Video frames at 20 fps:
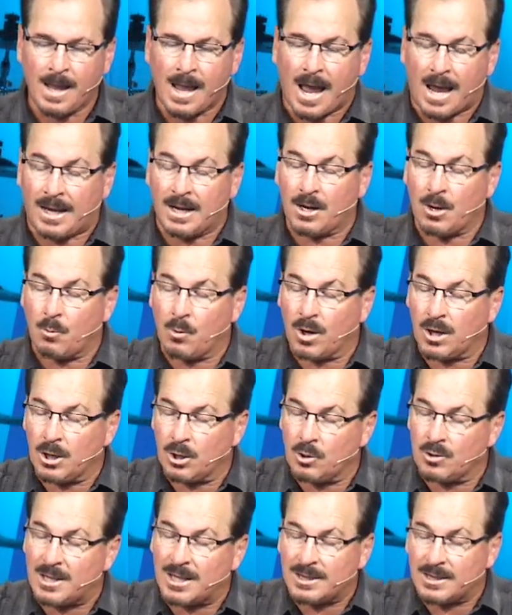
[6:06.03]
And here, we're going to
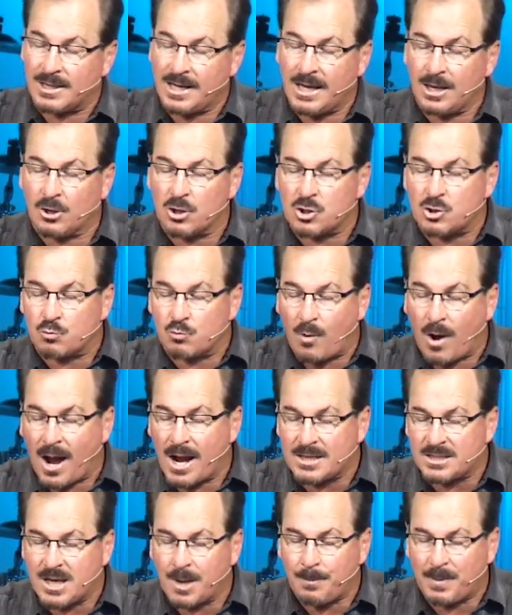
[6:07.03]
learn that leaders
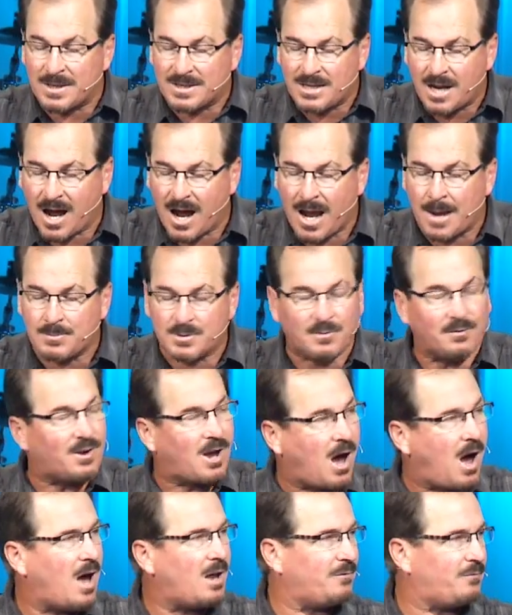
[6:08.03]
rise up in times of
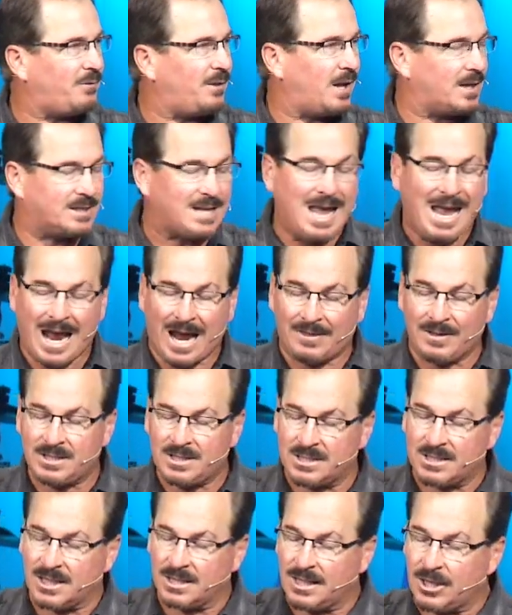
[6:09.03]
conflict. And this
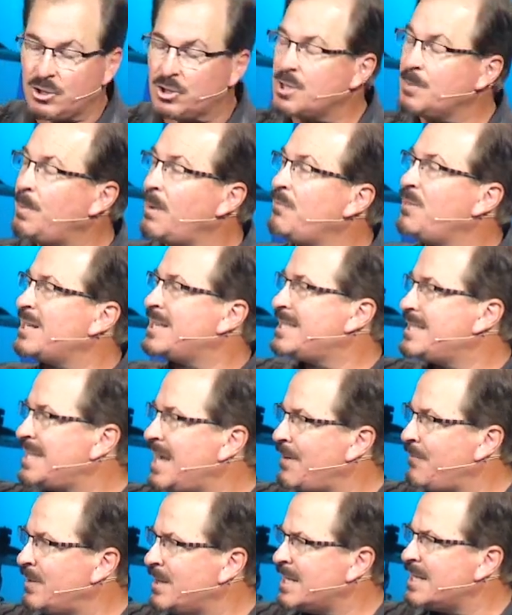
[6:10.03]
is the leadership of the
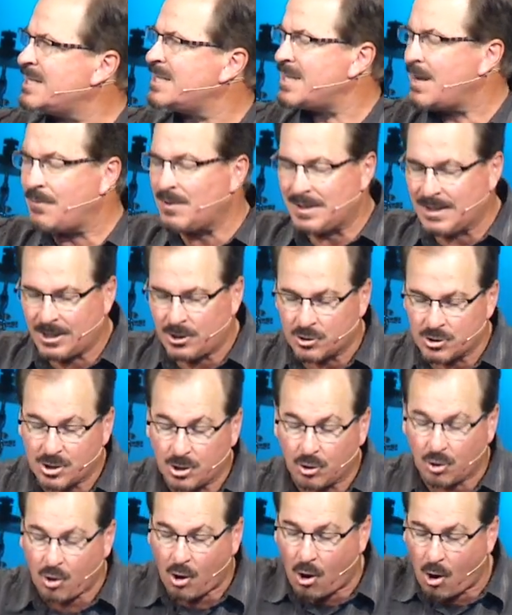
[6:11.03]
seven, these seven leaders that
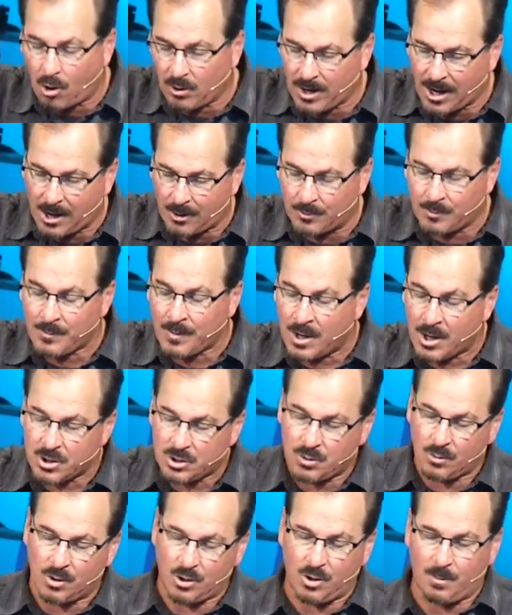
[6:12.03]
are called out
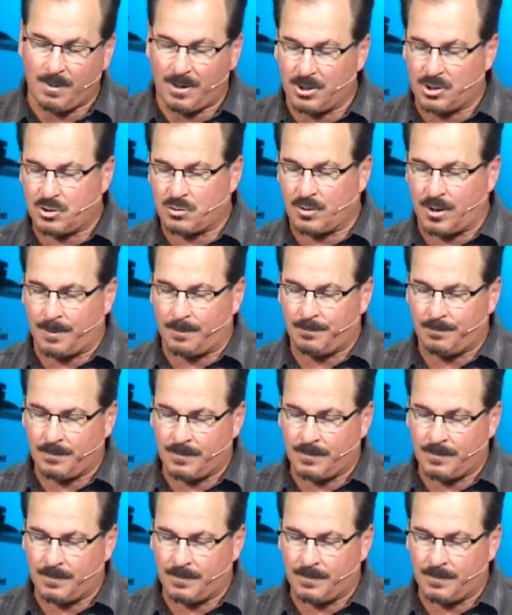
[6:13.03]
to a new ministry.